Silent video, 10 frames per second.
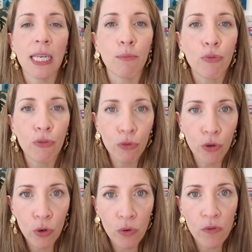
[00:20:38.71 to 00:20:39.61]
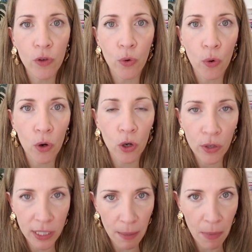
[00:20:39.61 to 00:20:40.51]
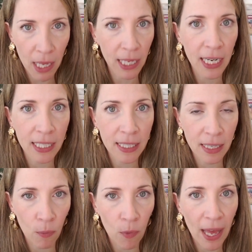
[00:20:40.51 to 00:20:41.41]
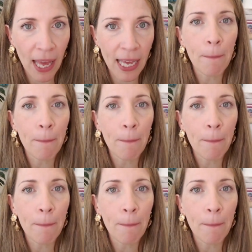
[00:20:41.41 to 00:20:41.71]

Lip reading: improve your content marketing in some way.